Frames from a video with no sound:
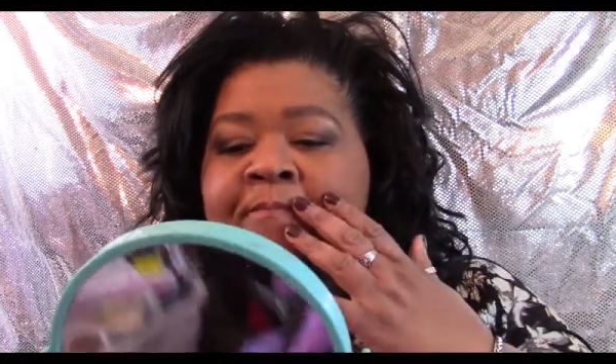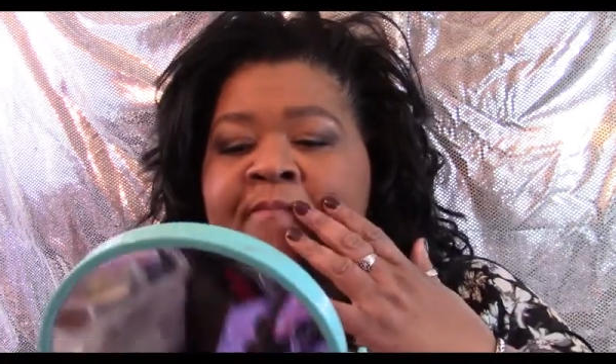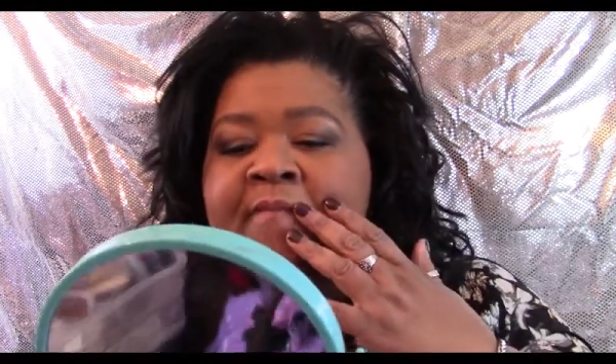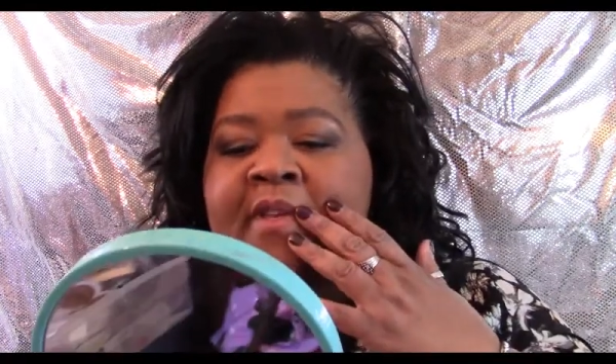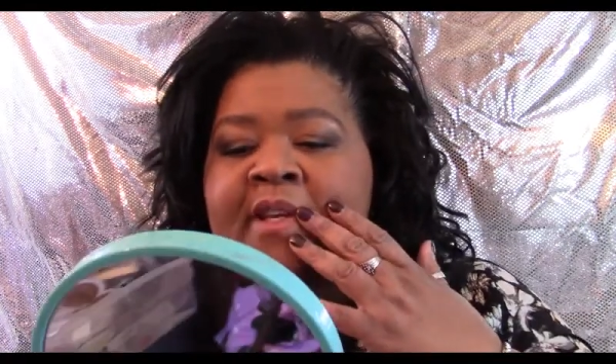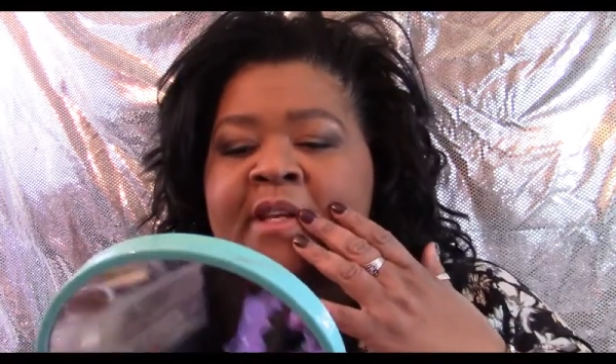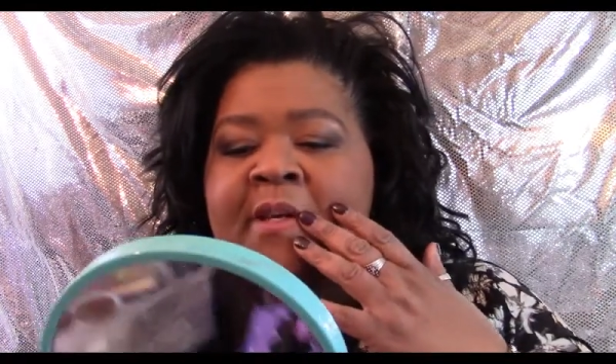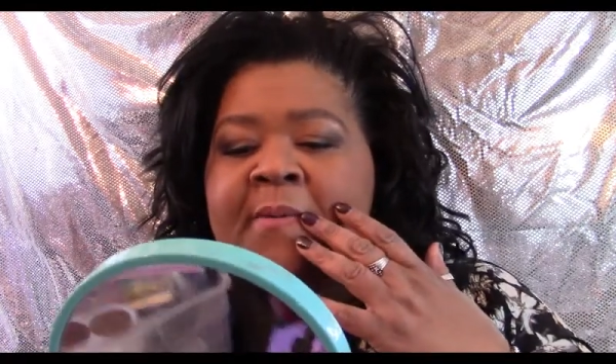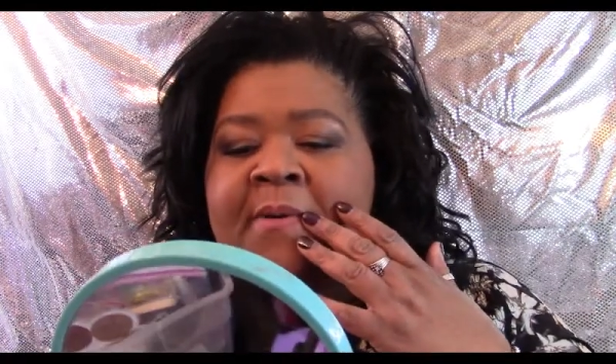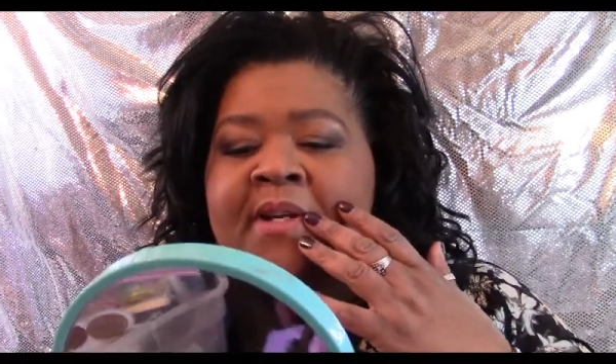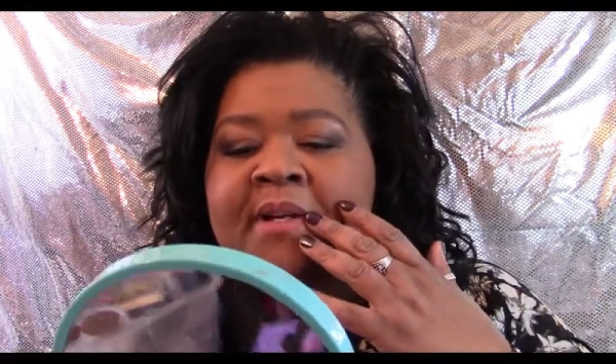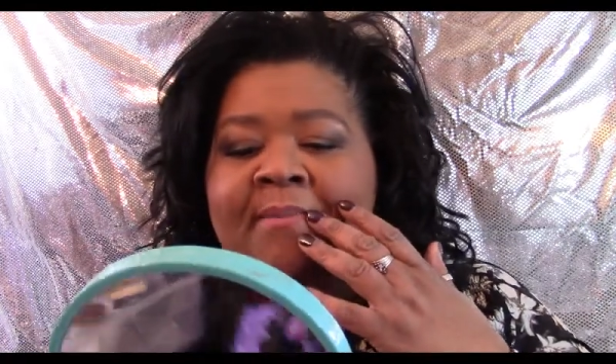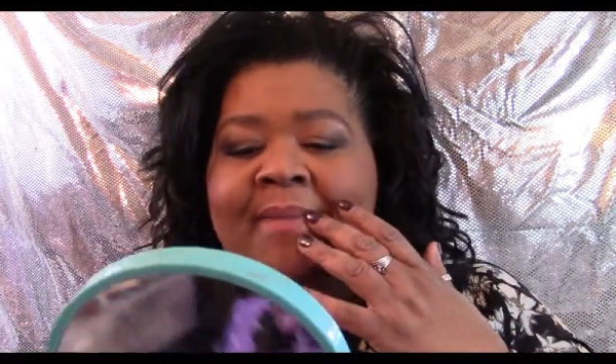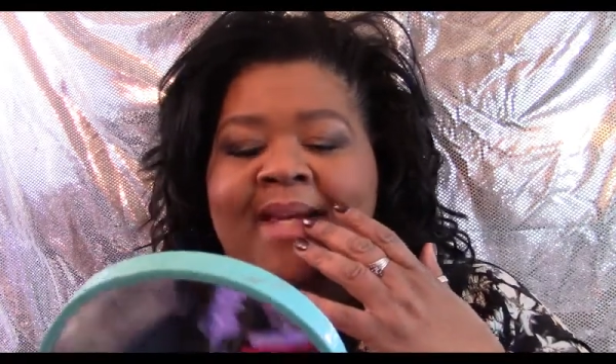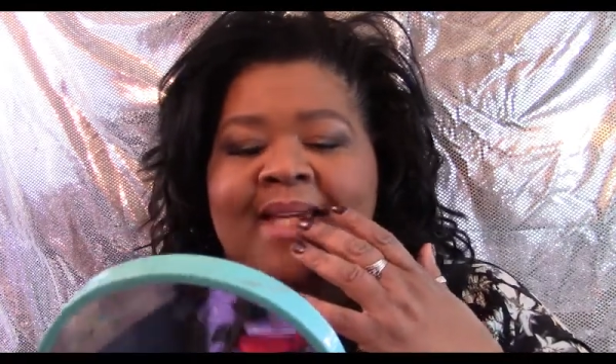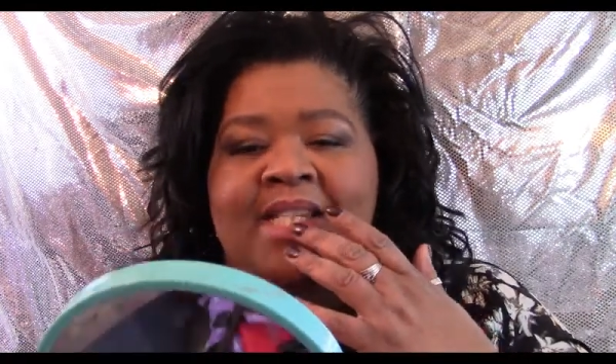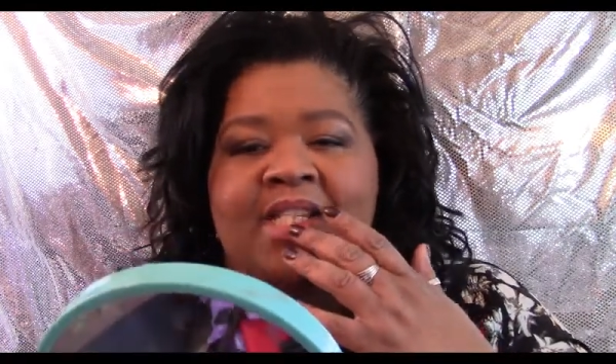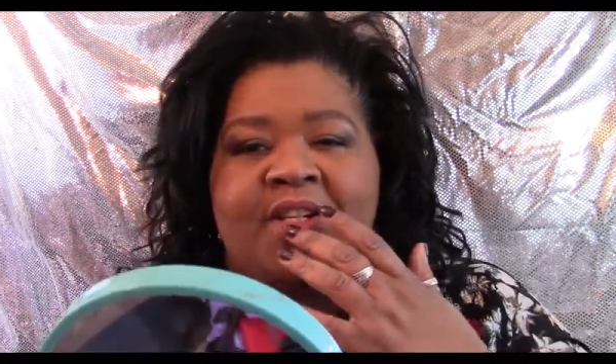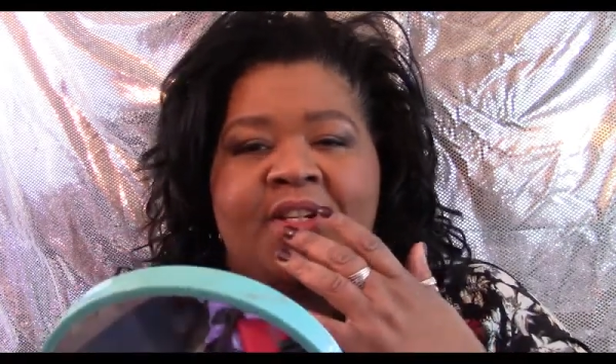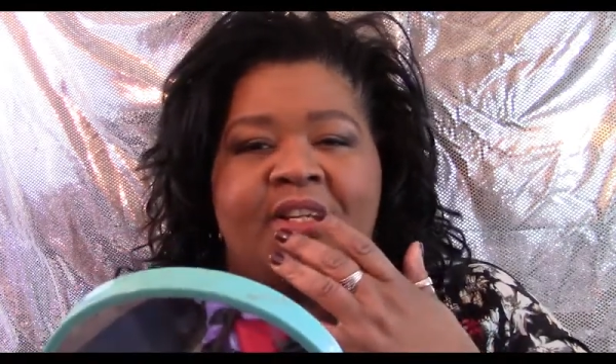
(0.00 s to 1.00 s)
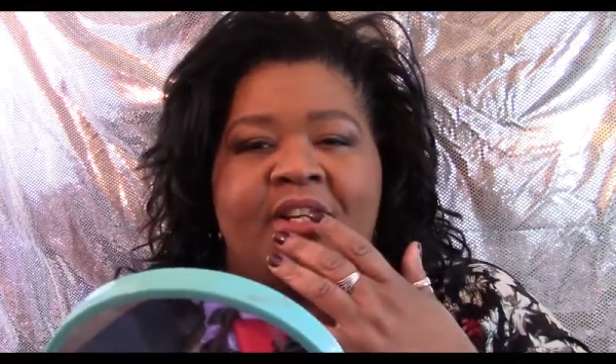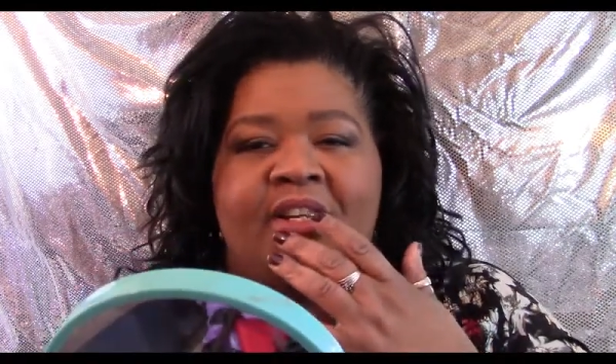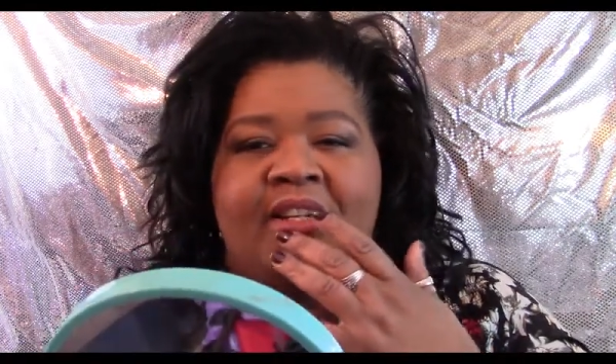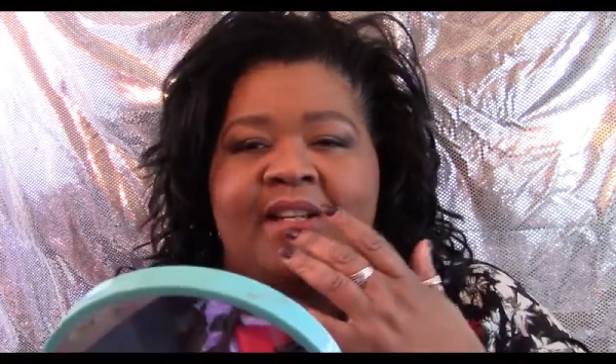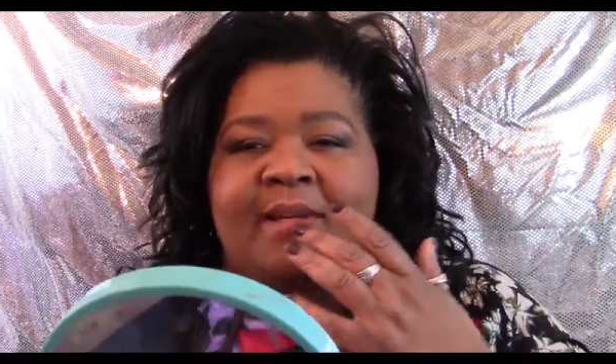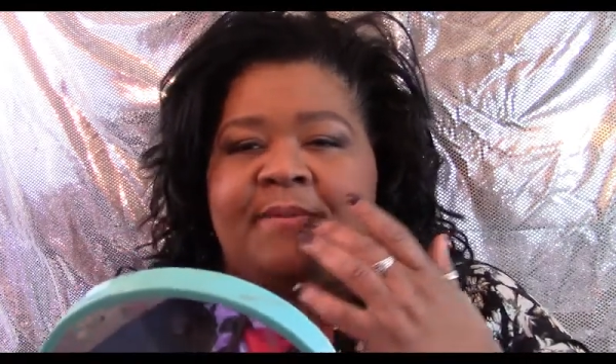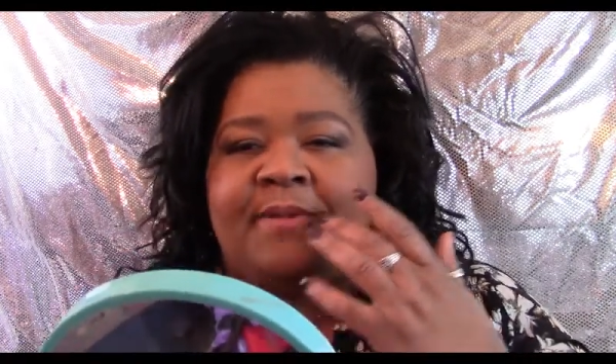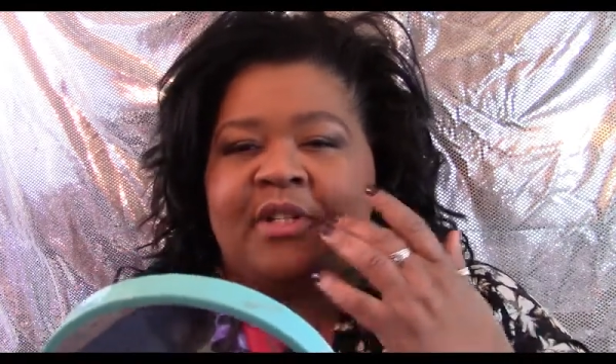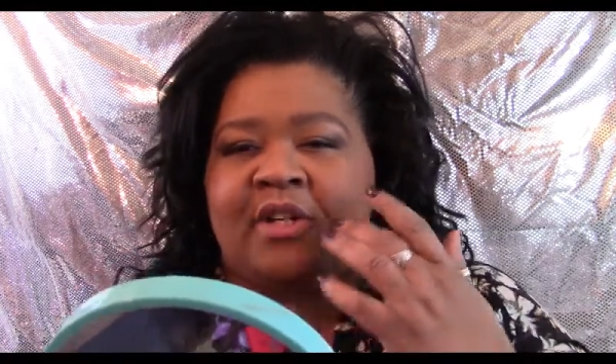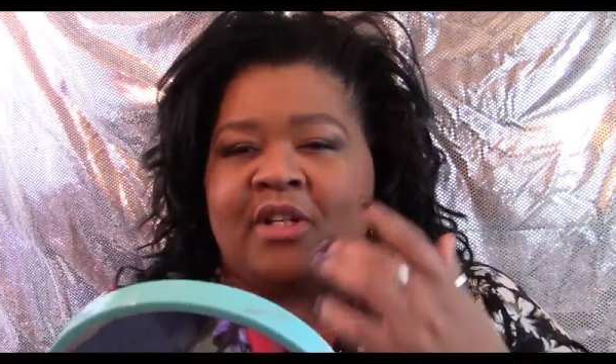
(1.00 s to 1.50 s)
You want to make sure your
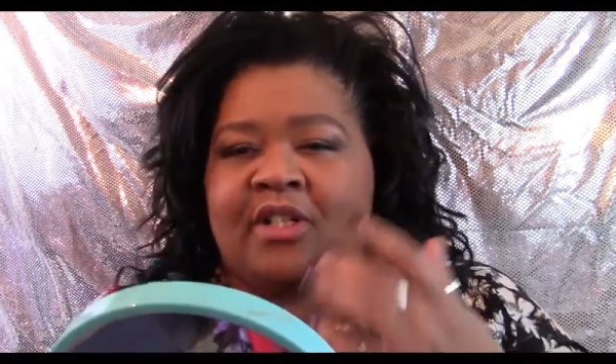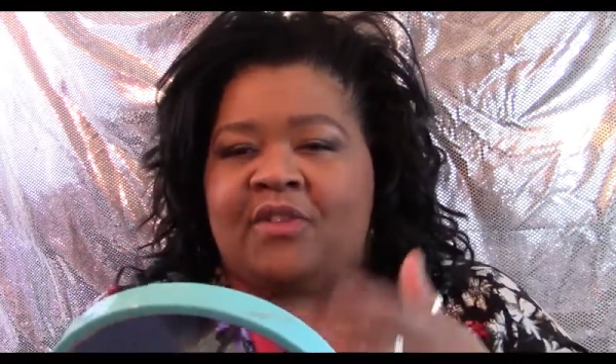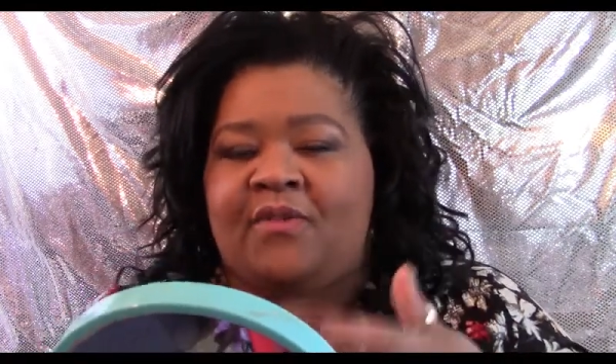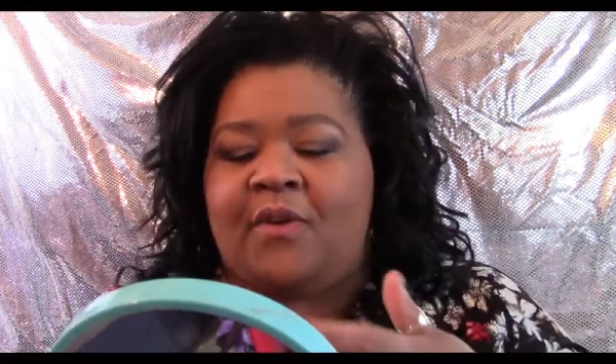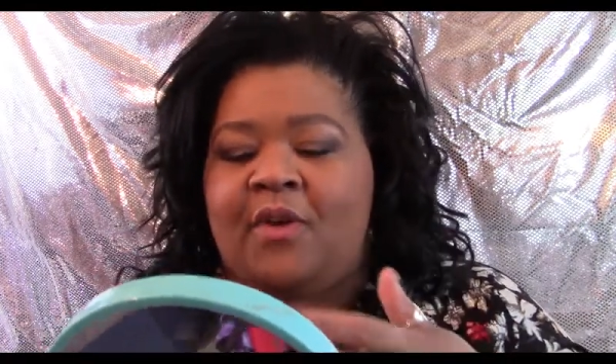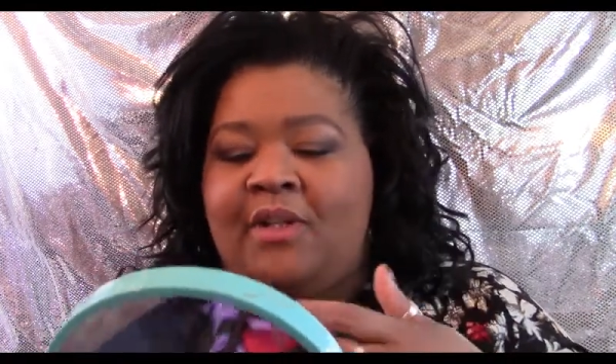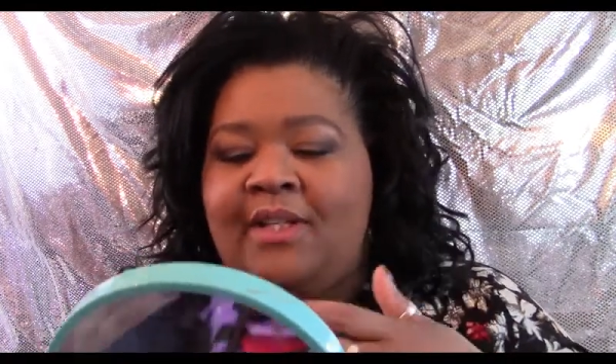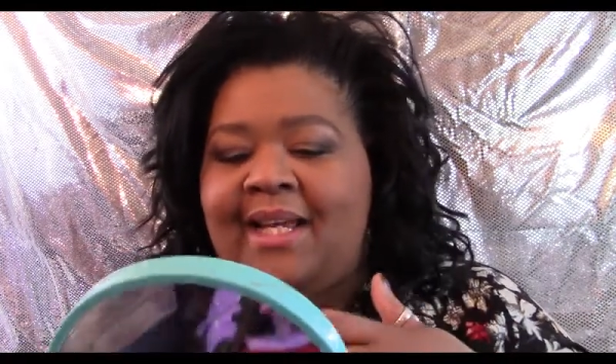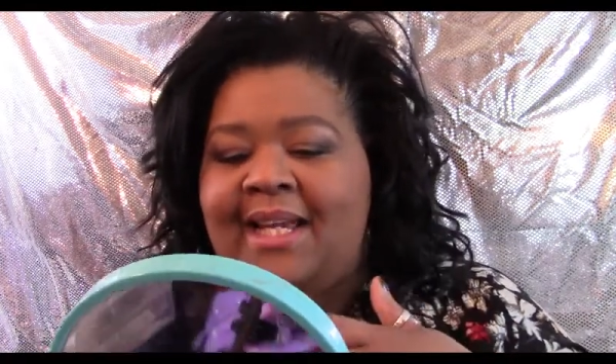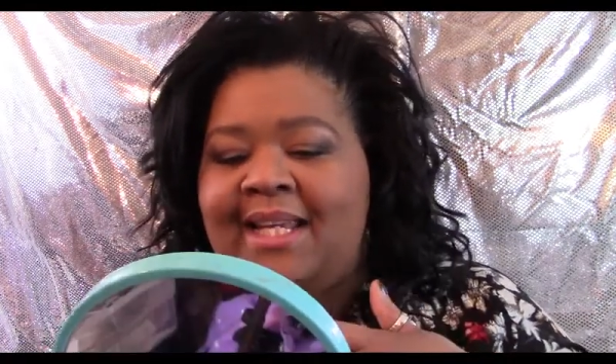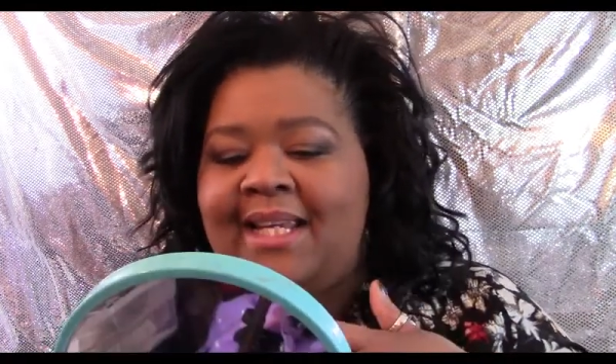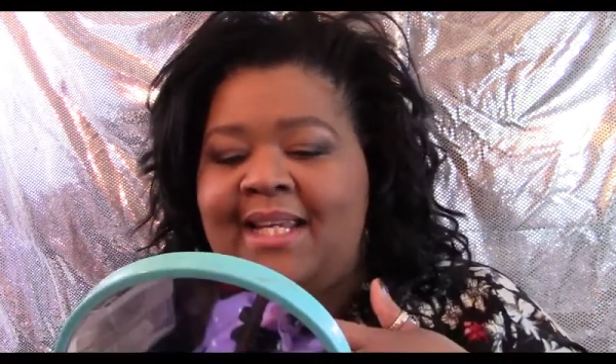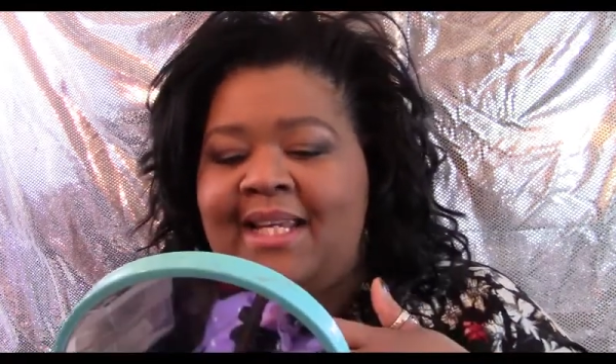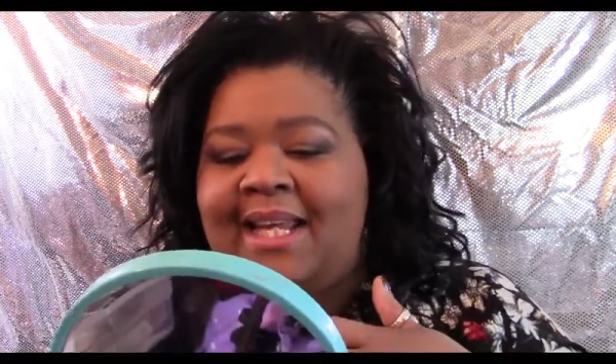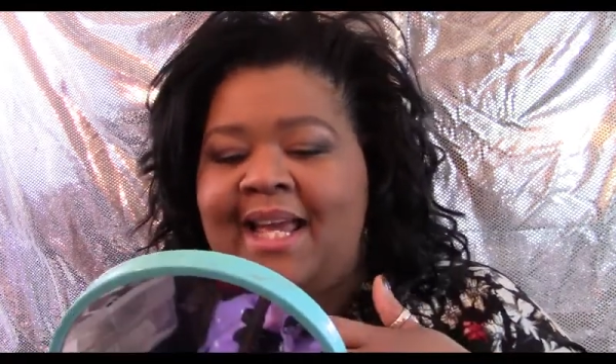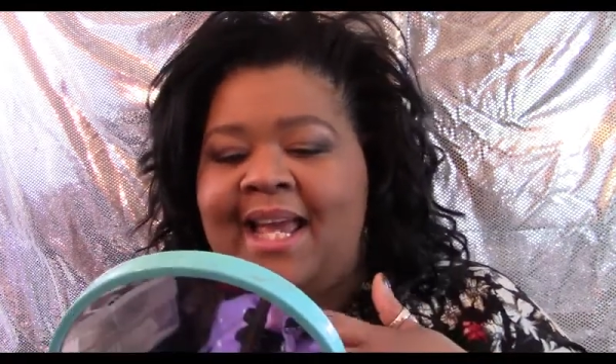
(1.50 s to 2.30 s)
lips are exfoliated.